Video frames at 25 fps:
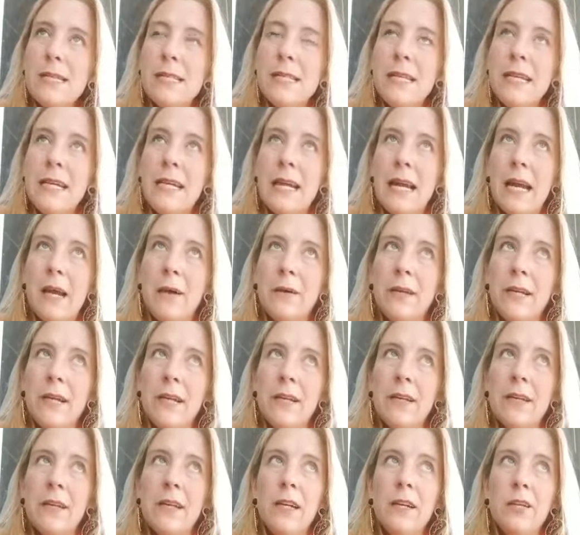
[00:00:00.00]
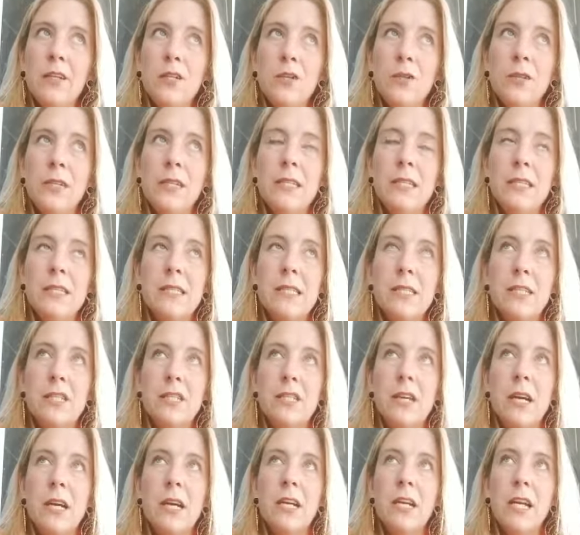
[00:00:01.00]
sitting out here enjoying the
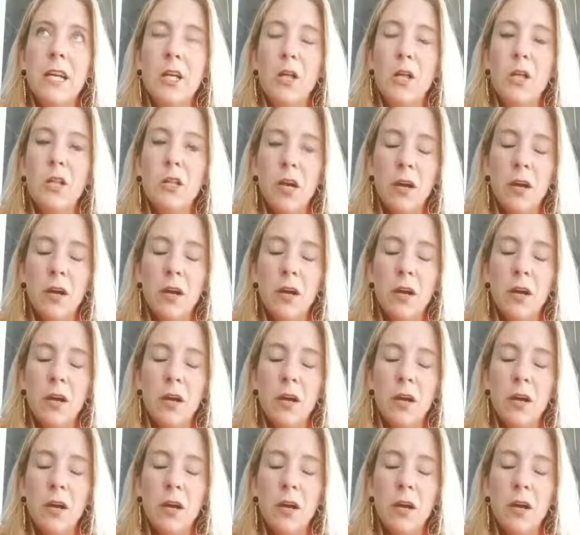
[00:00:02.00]
sunshine and good